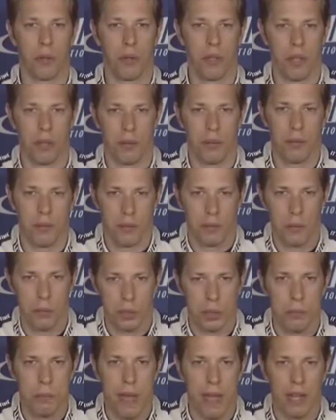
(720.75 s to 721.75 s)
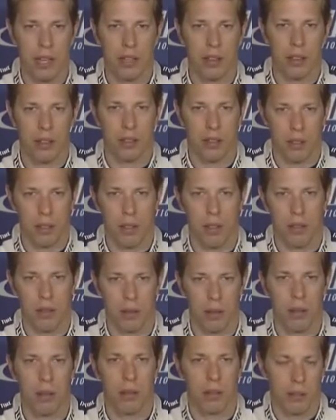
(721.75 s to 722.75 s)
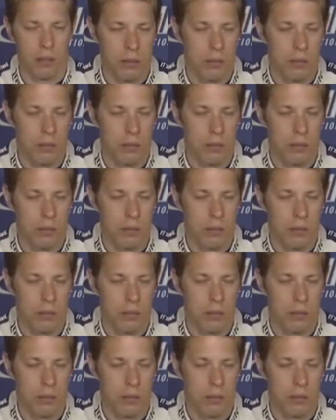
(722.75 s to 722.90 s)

you can respect the